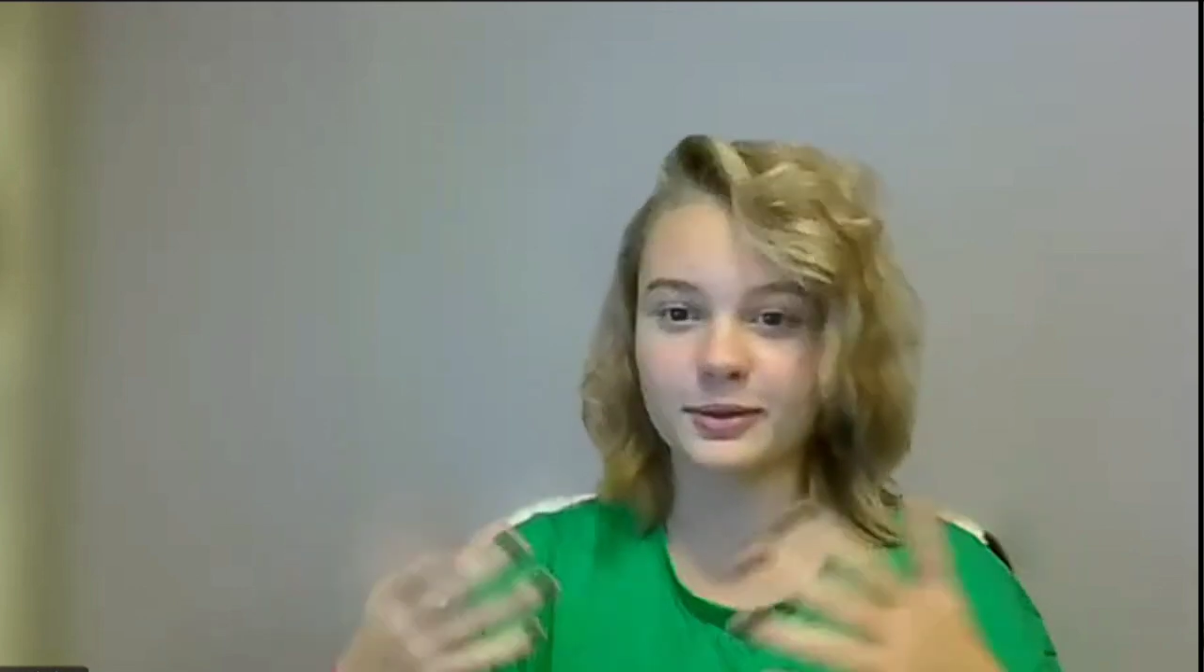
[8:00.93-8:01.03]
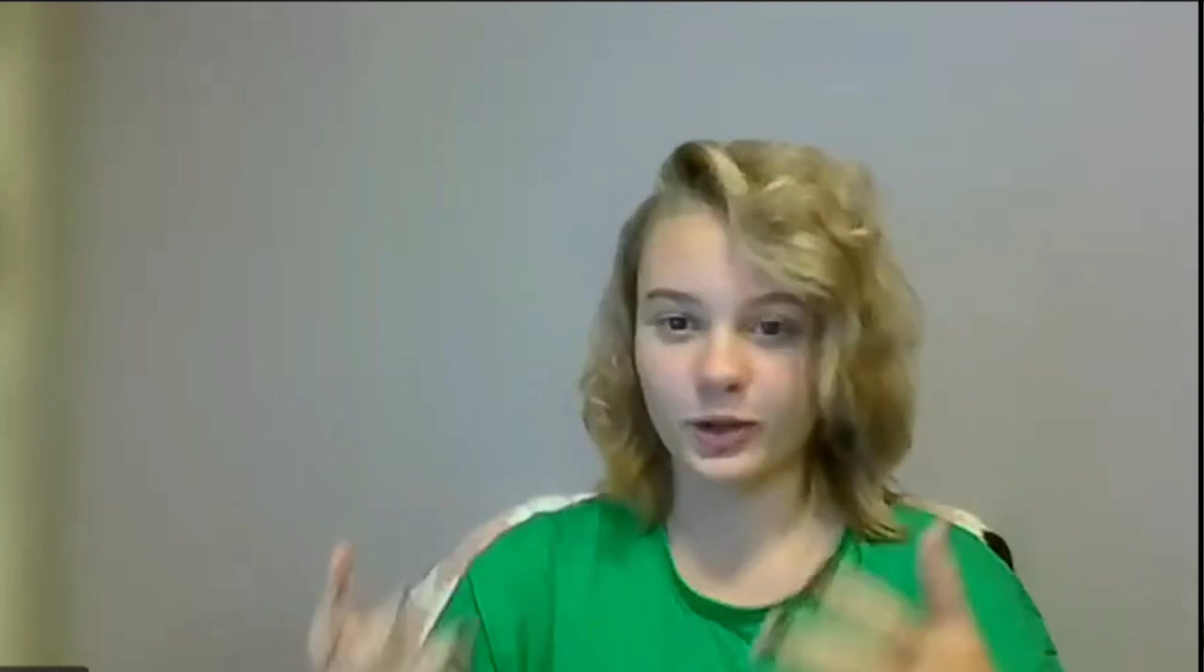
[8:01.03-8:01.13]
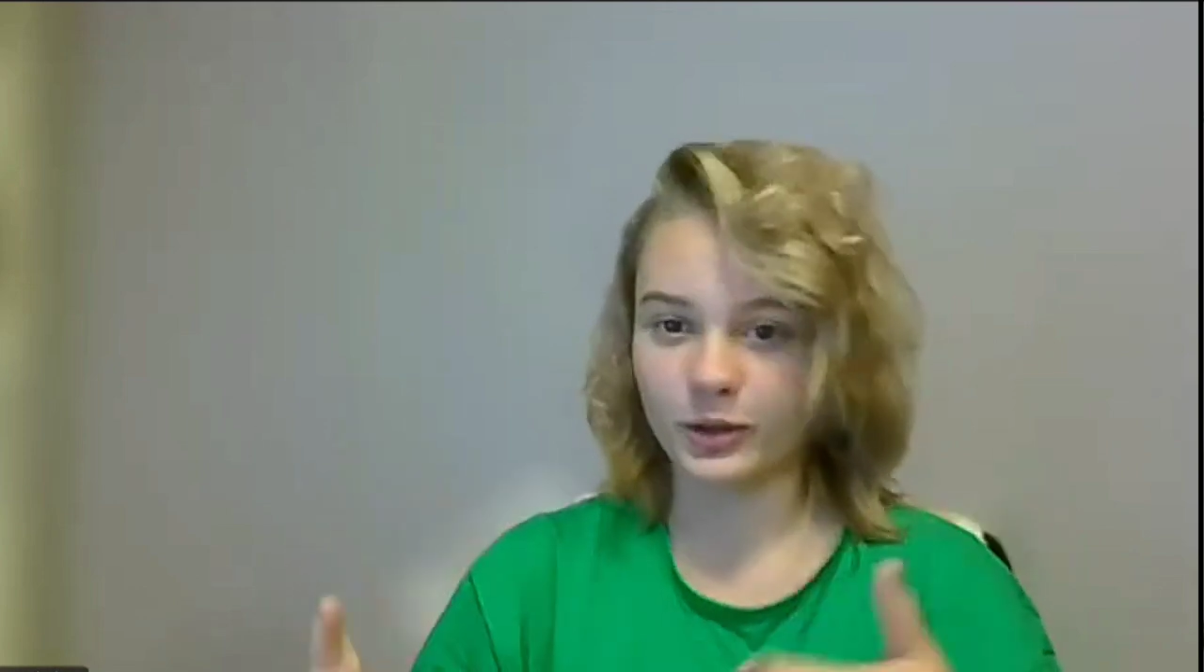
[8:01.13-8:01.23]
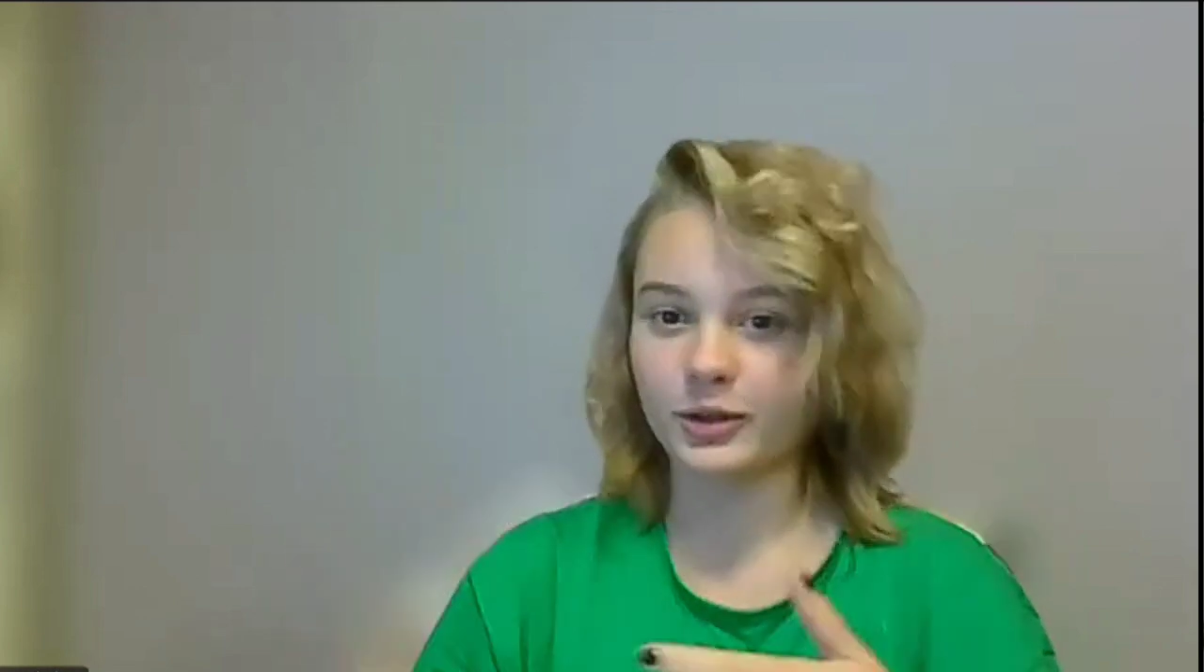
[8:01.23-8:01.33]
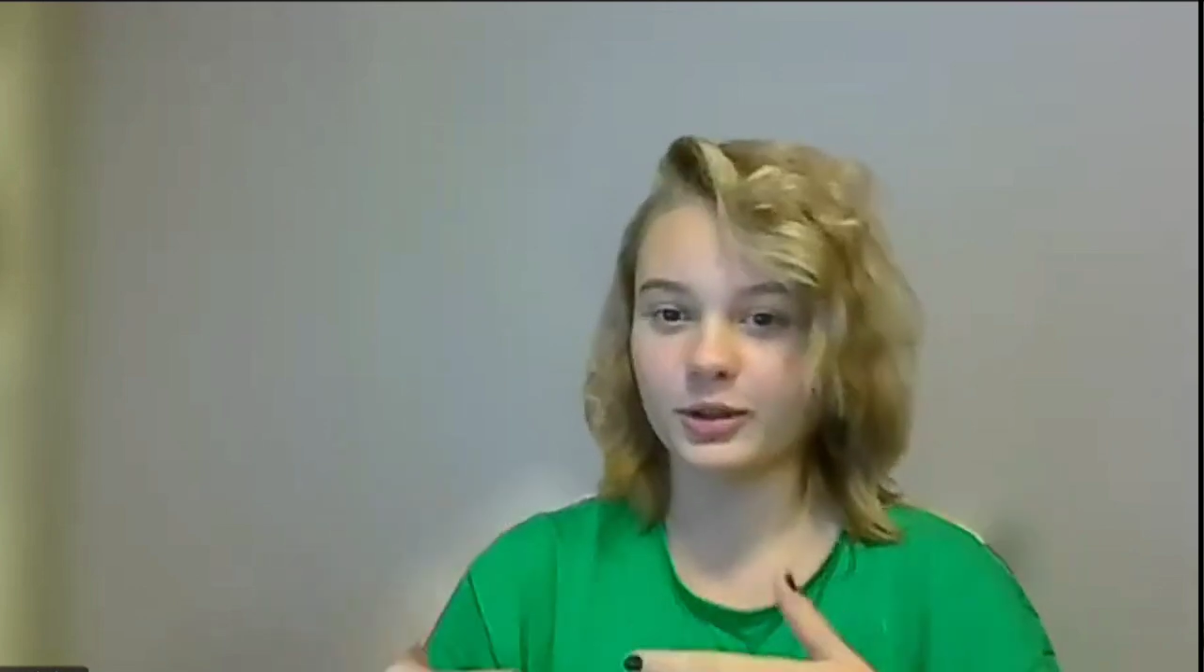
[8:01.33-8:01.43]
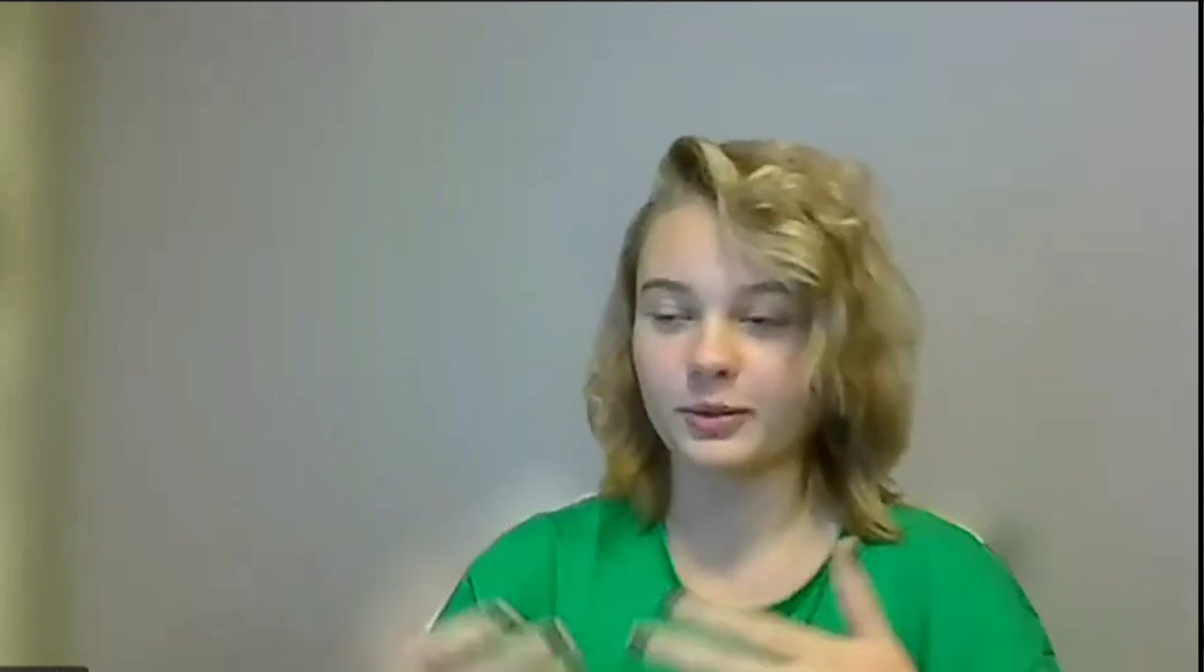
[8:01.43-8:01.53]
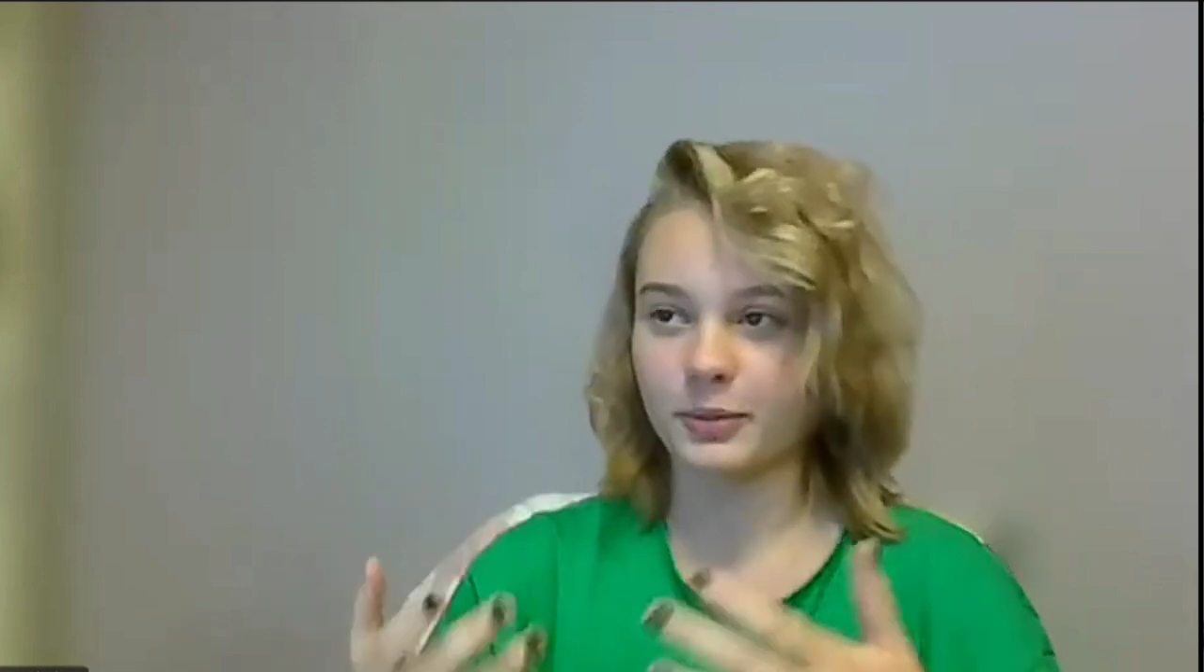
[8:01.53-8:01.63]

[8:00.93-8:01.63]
know your